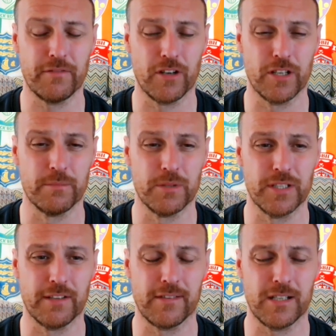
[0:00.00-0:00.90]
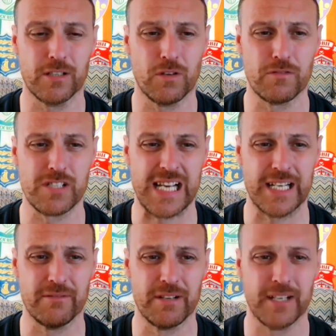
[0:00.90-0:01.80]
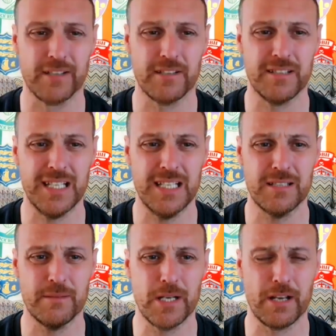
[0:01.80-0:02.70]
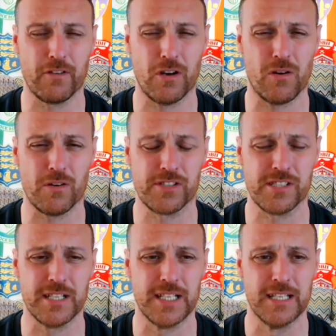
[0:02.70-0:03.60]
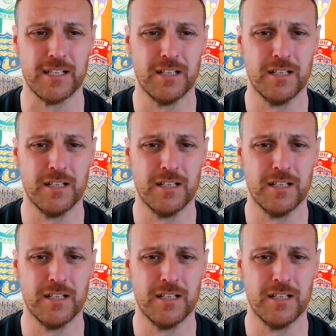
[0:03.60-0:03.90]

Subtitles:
Friday, Monday, Sligo Rovers anyway, and I think they might have Cork City.